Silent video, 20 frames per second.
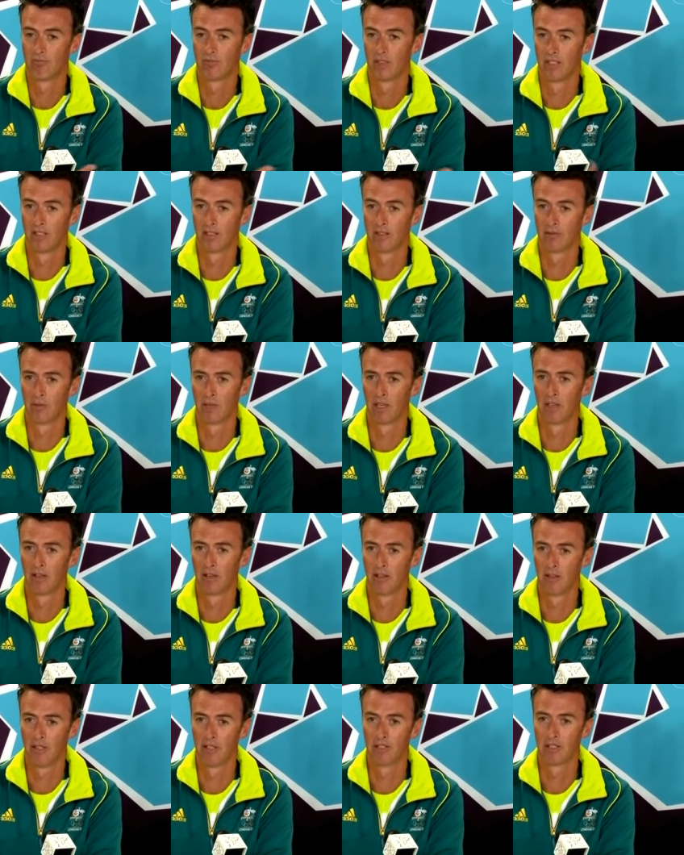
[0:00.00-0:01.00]
at
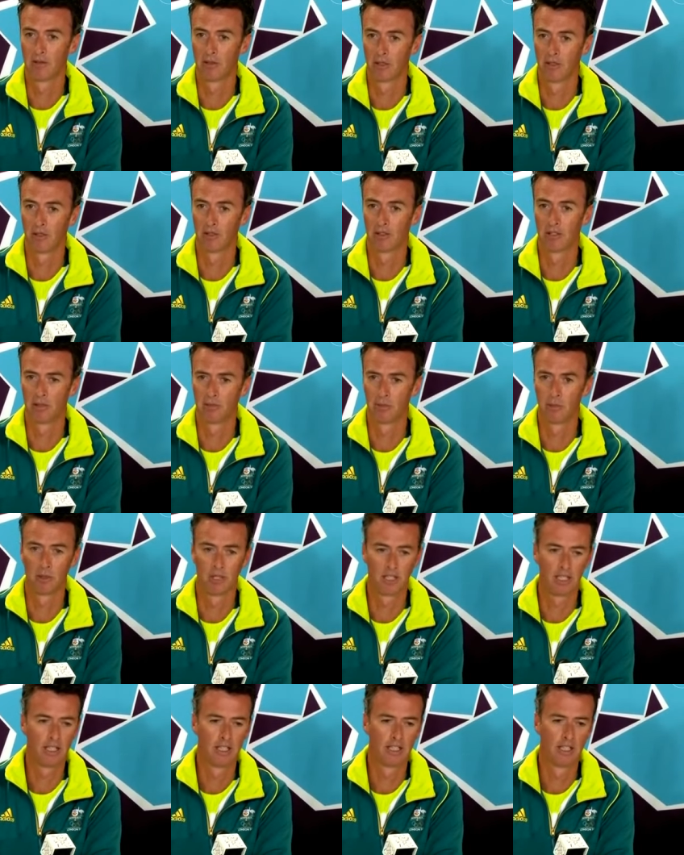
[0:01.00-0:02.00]
1.30, 2 o'clock in the
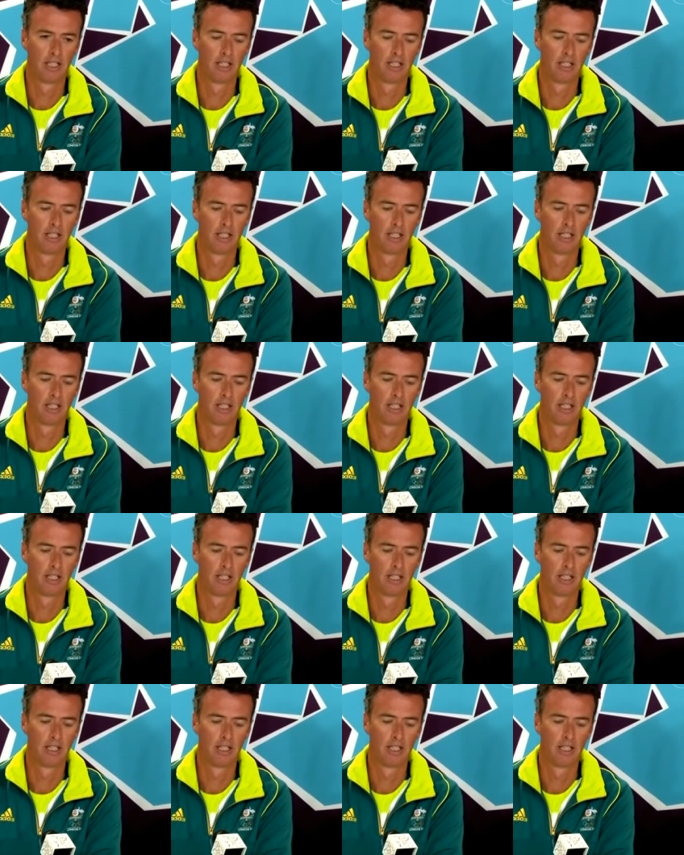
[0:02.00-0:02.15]
morning,